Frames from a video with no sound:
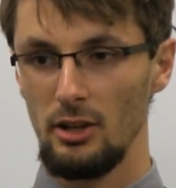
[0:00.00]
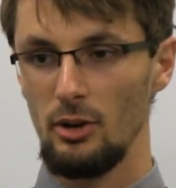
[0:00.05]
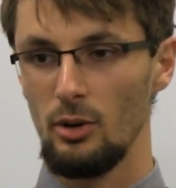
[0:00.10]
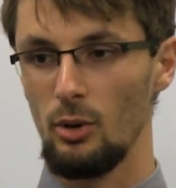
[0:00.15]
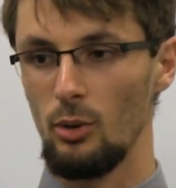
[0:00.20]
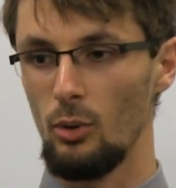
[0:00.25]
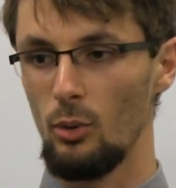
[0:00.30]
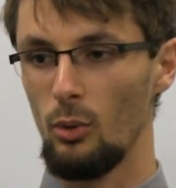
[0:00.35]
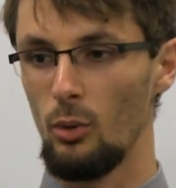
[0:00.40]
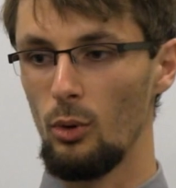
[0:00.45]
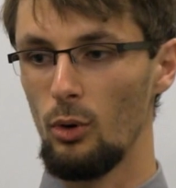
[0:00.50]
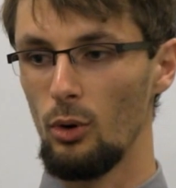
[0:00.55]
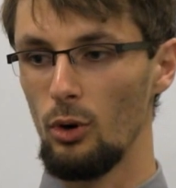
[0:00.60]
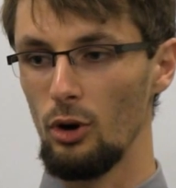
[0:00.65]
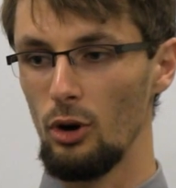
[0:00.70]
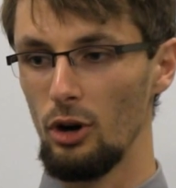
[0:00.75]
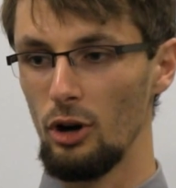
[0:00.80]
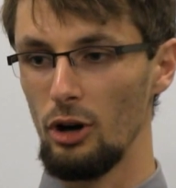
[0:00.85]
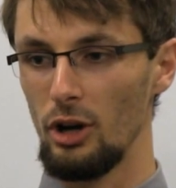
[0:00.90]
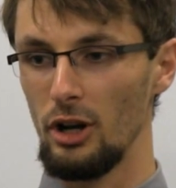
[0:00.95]

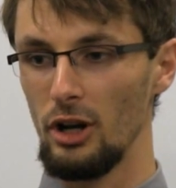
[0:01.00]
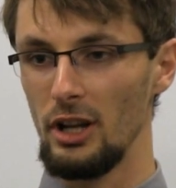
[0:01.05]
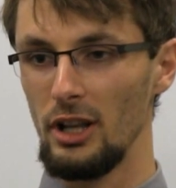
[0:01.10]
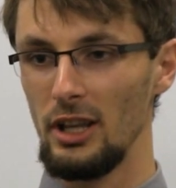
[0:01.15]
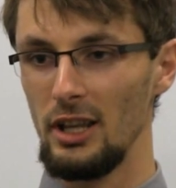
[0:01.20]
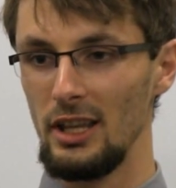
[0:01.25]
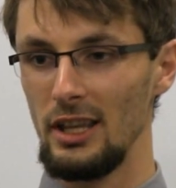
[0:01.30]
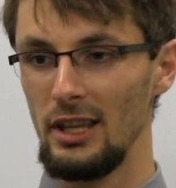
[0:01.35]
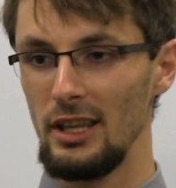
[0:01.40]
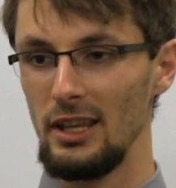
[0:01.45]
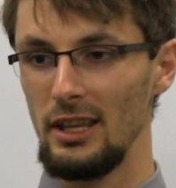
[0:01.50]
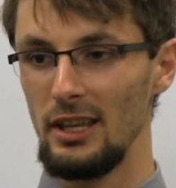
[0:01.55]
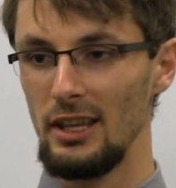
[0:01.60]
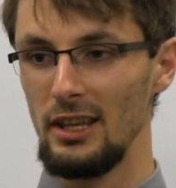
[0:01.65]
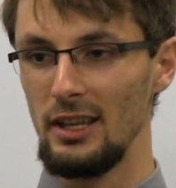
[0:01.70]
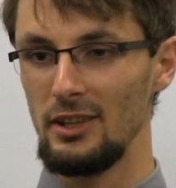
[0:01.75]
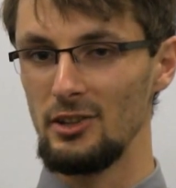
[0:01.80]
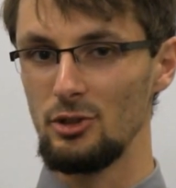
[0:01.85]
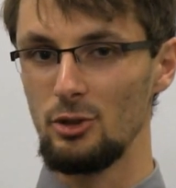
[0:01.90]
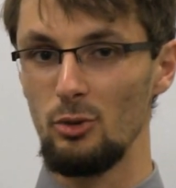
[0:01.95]
or
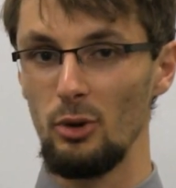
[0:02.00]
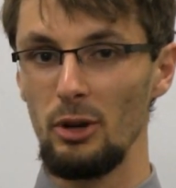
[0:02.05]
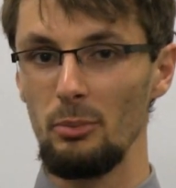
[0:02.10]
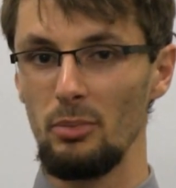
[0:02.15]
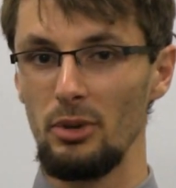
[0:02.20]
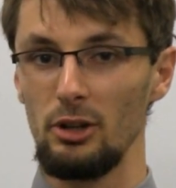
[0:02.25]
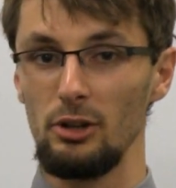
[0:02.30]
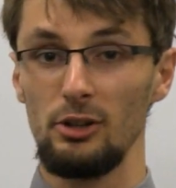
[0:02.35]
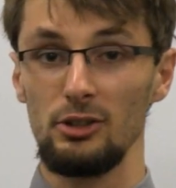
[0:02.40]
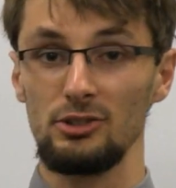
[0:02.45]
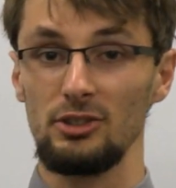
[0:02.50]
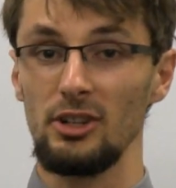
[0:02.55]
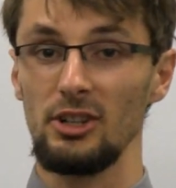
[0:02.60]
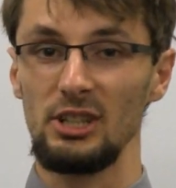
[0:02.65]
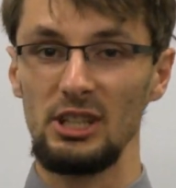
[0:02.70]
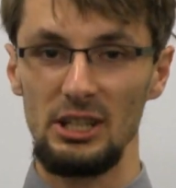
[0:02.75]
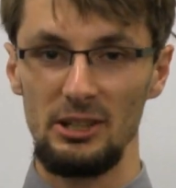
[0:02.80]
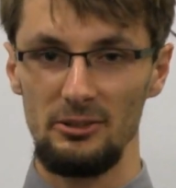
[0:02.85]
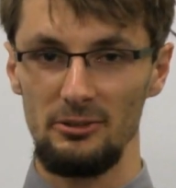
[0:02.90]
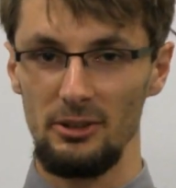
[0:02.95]
it's great but it looks ugly,
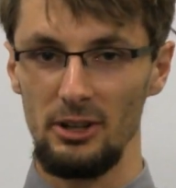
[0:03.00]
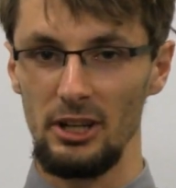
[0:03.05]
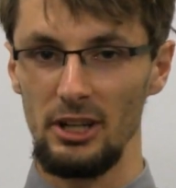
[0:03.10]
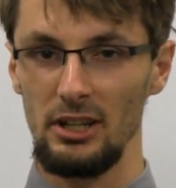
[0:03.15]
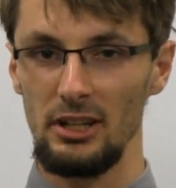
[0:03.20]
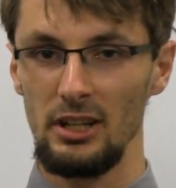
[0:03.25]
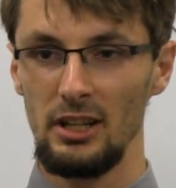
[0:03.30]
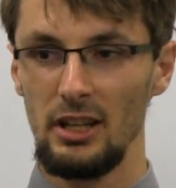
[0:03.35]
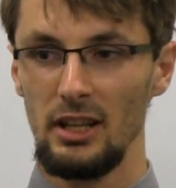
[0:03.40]
right?